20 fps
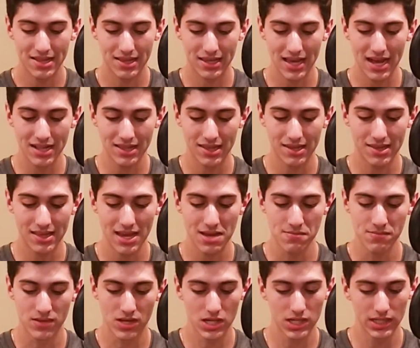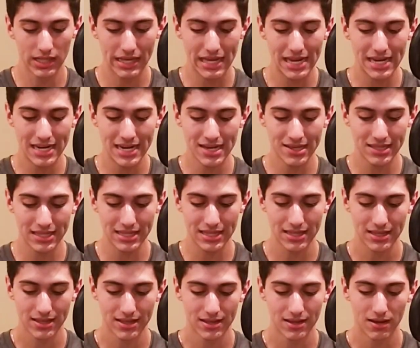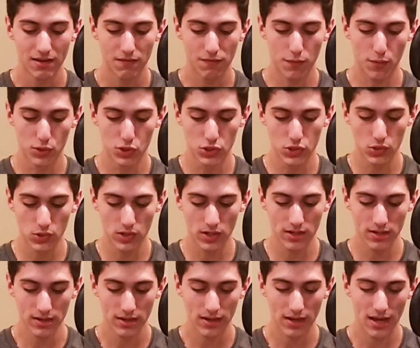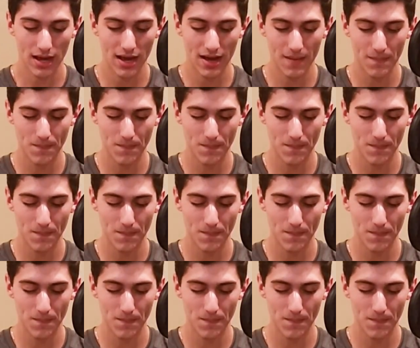It's got the same clickiness for sure.